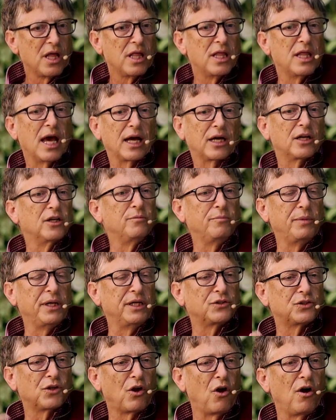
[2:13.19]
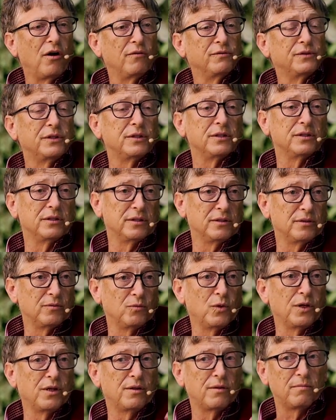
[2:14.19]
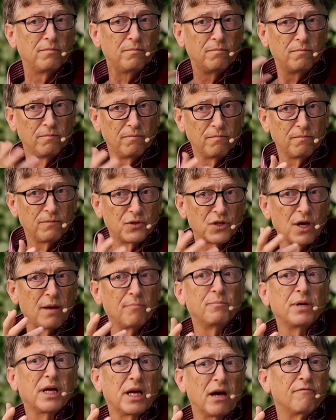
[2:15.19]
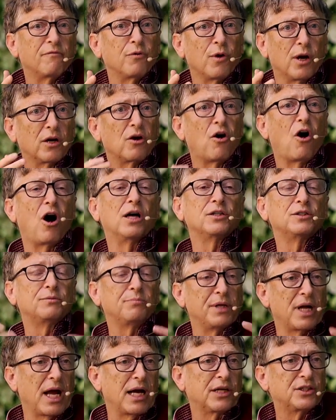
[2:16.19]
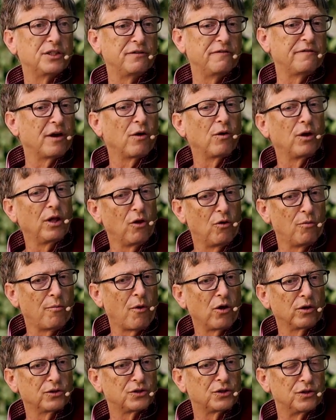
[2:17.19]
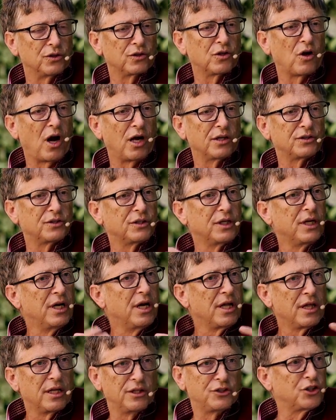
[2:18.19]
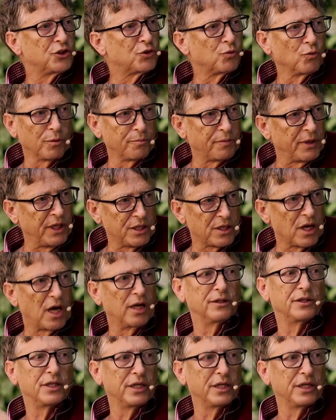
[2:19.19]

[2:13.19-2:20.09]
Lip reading: that could be solved with some big upfront costs, but actually very low marginal costs that just weren't being done,